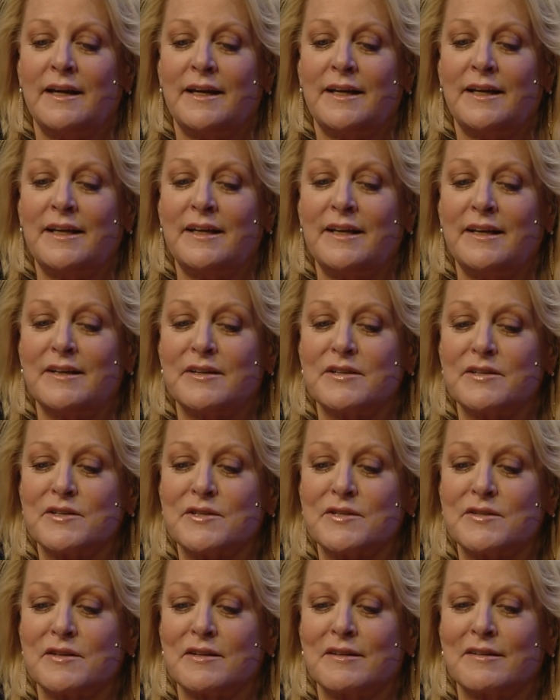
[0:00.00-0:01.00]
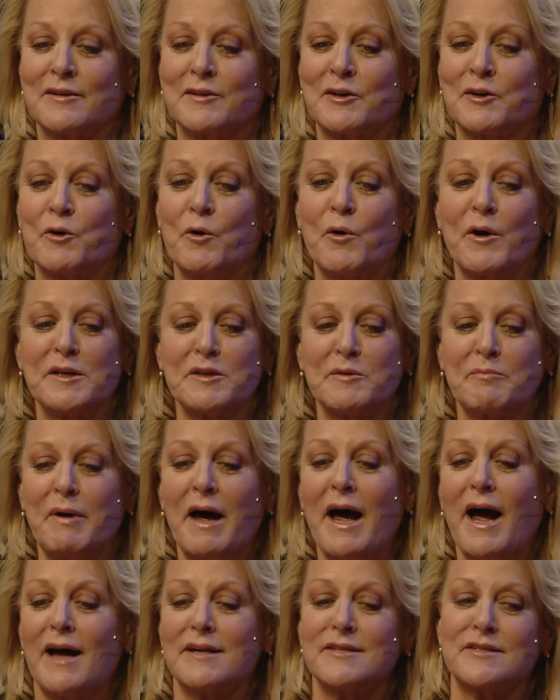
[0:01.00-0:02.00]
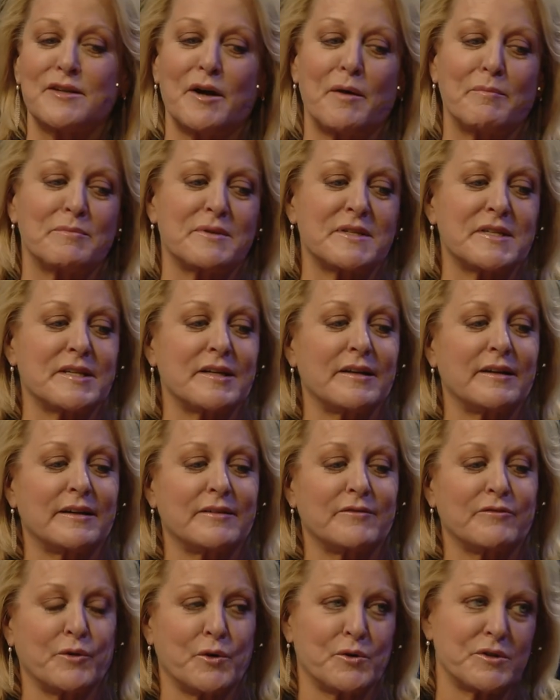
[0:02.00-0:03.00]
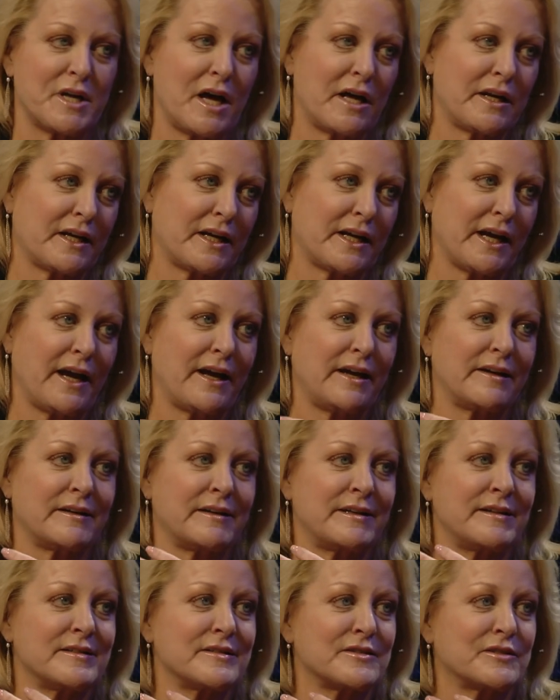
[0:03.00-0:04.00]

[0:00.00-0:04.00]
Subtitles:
he is going to pass up seeing Wotan again,